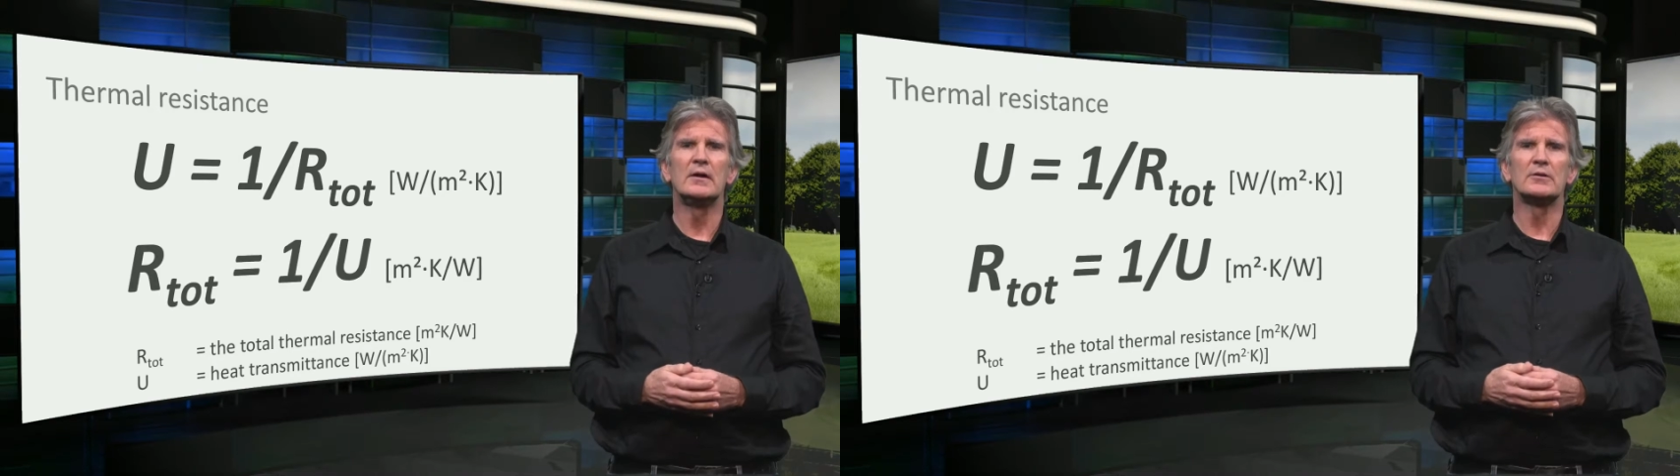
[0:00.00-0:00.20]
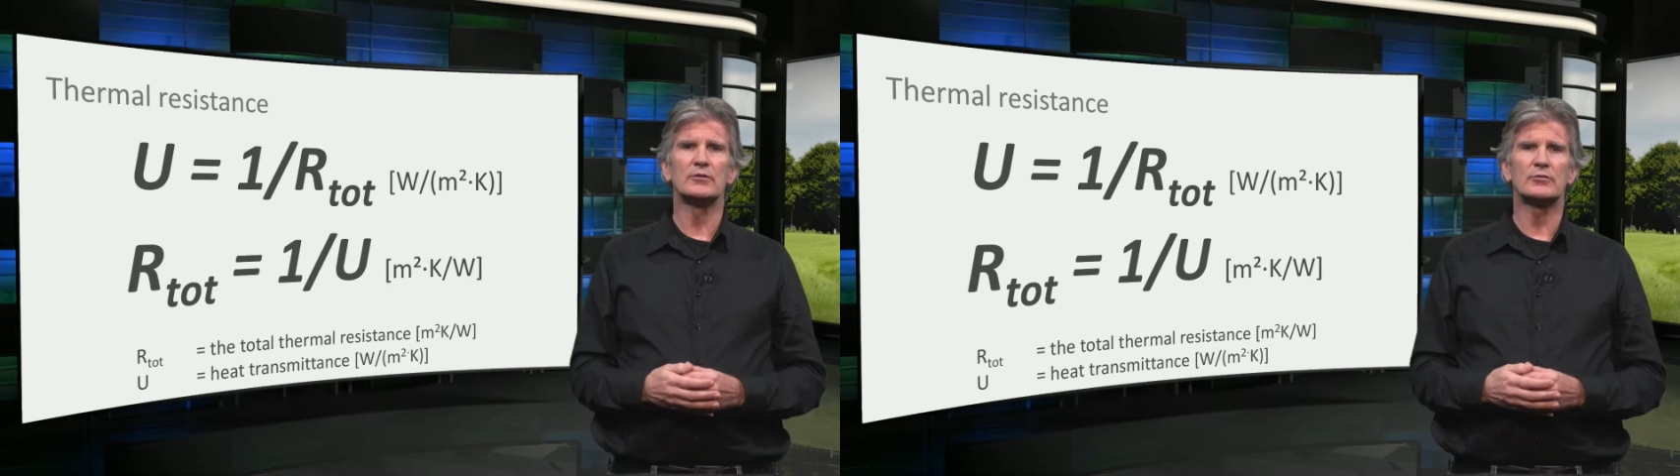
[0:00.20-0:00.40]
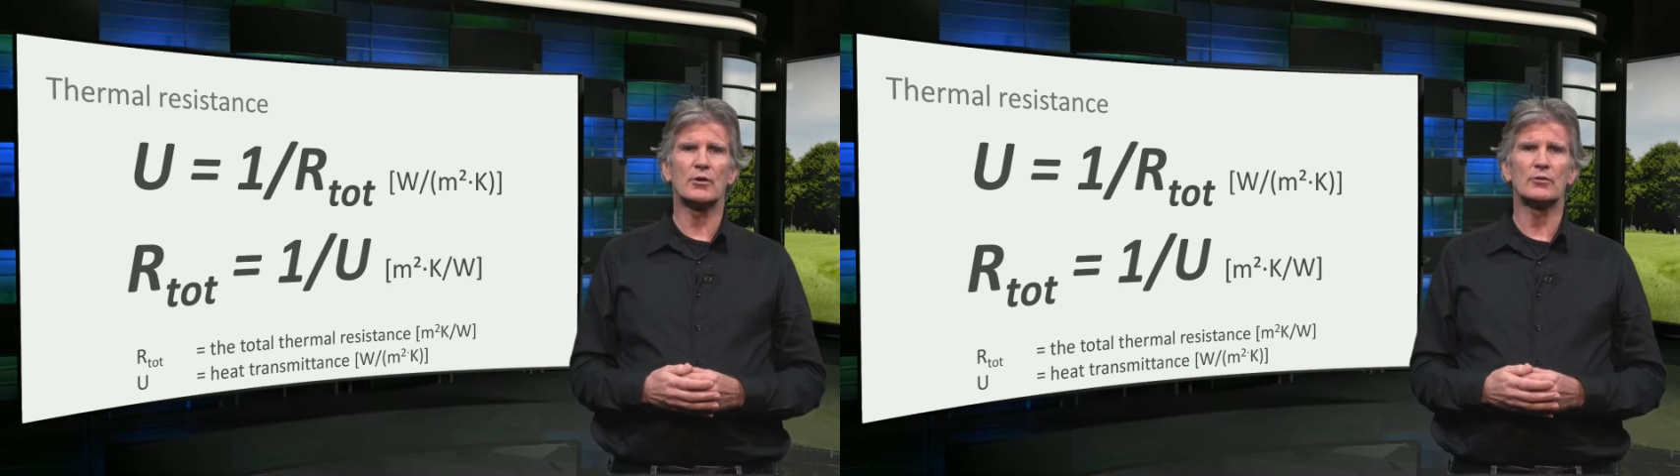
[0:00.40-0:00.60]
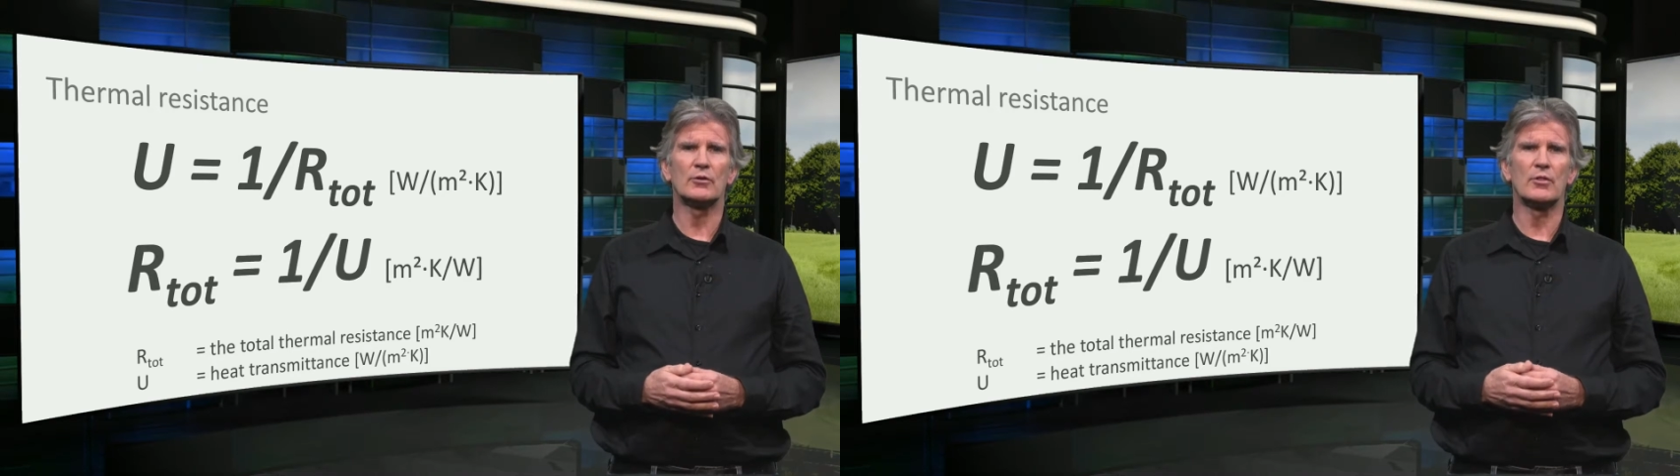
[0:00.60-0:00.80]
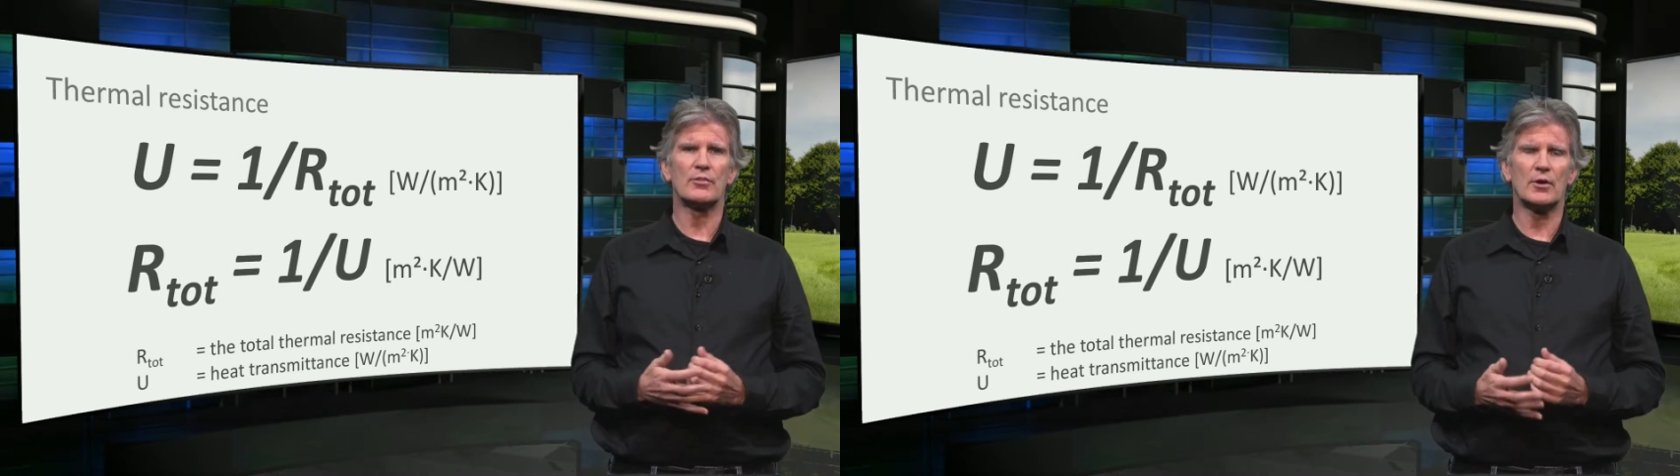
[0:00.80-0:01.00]
the
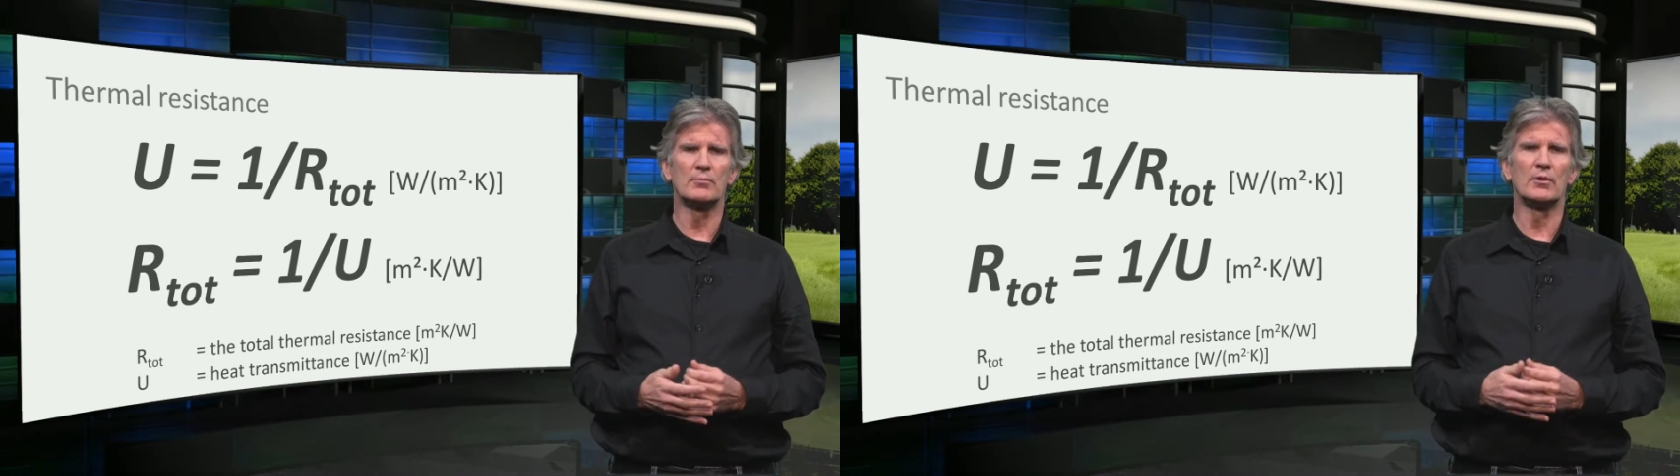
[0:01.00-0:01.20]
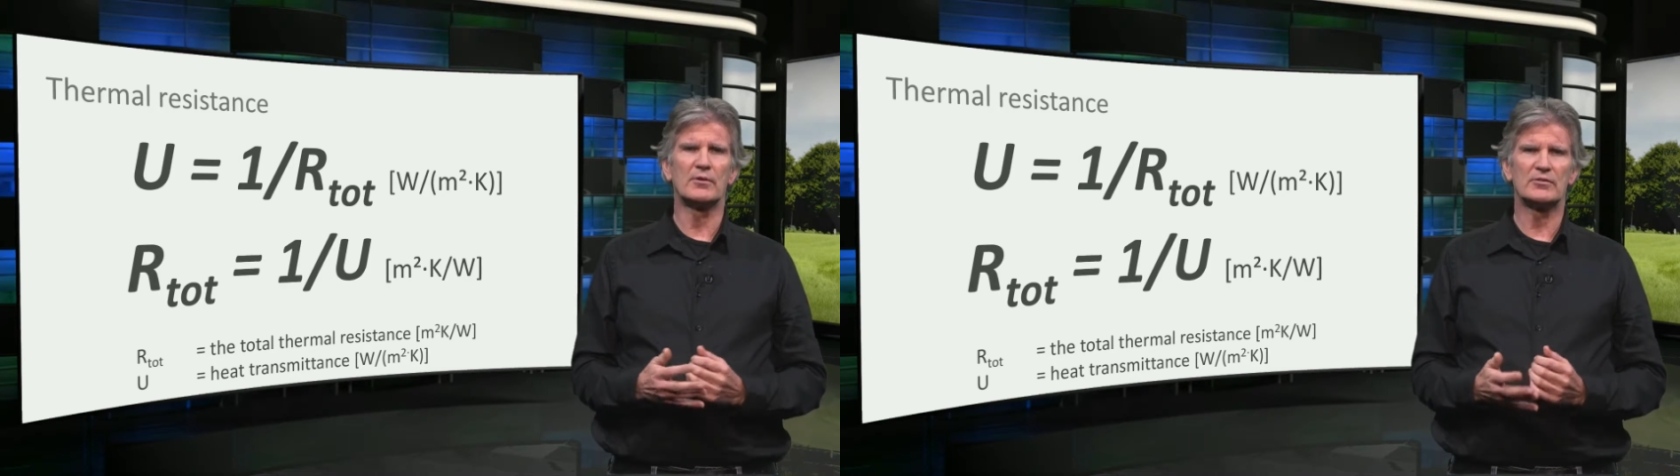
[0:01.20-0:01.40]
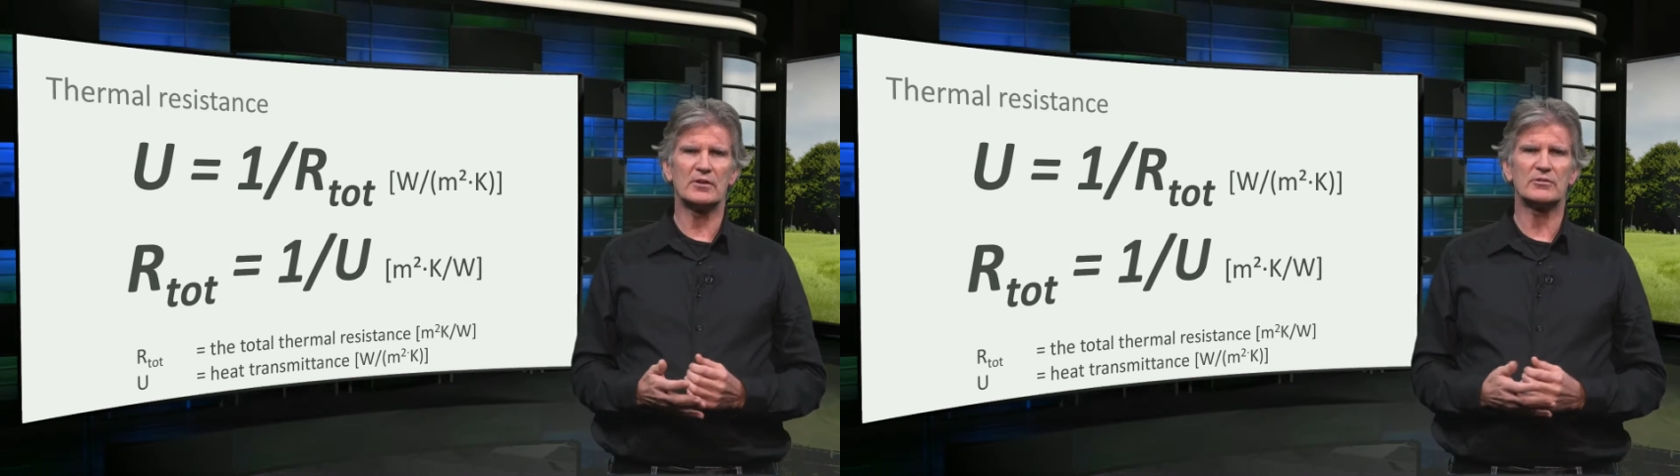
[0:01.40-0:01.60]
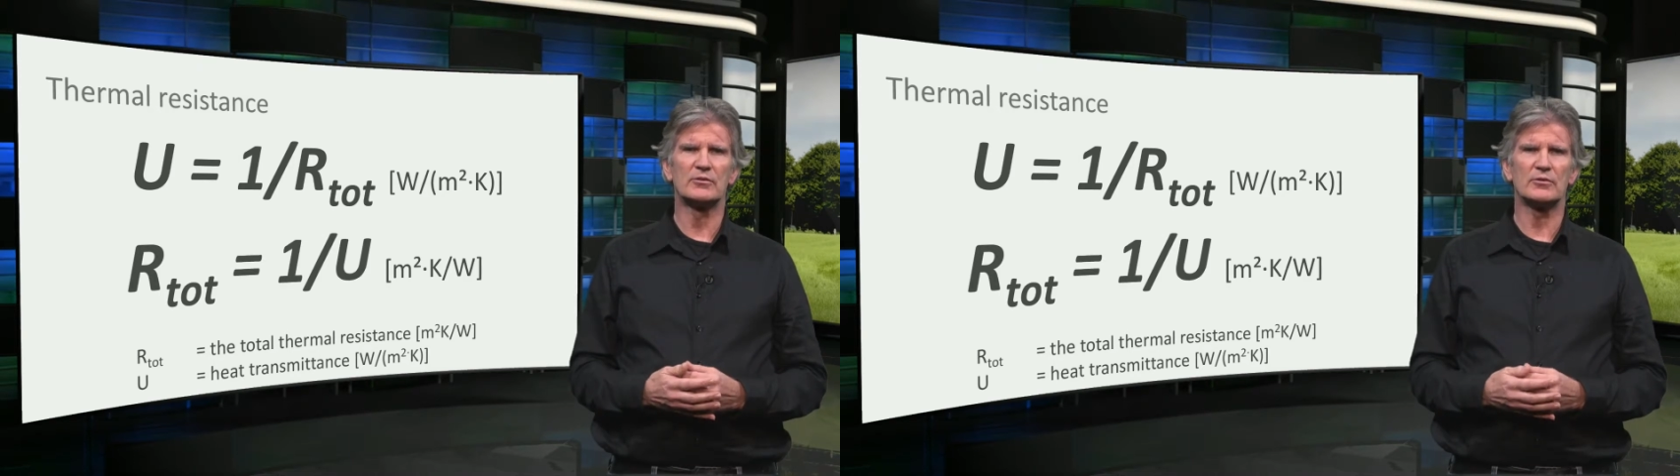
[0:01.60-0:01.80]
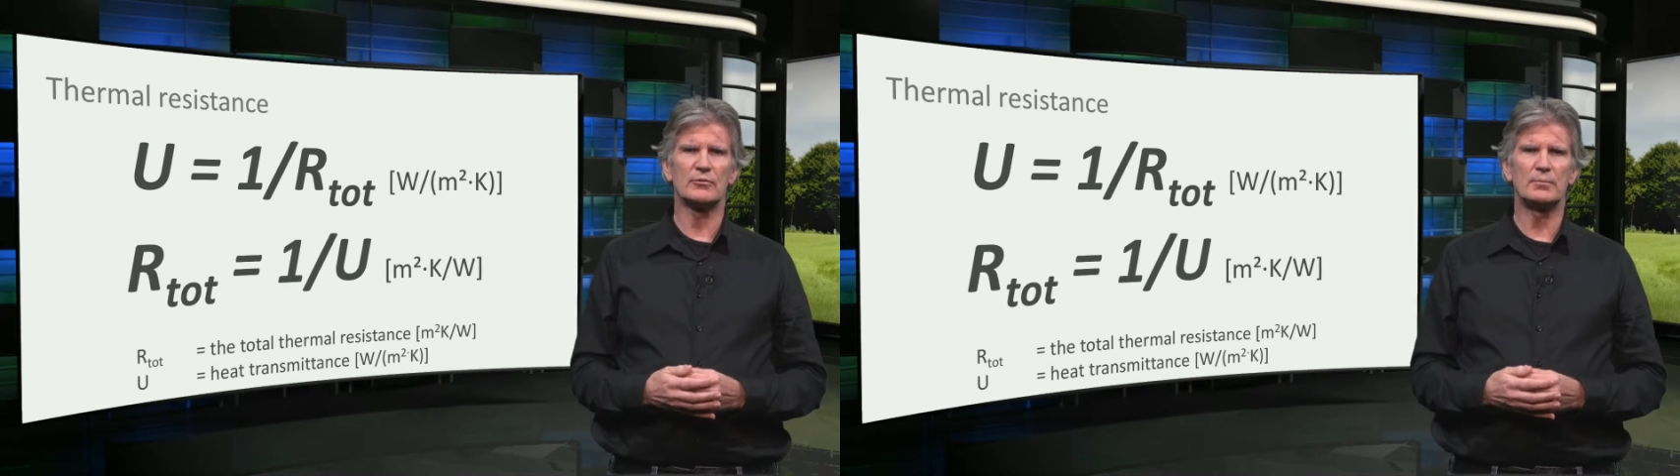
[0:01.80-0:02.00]
total thermal resistance of a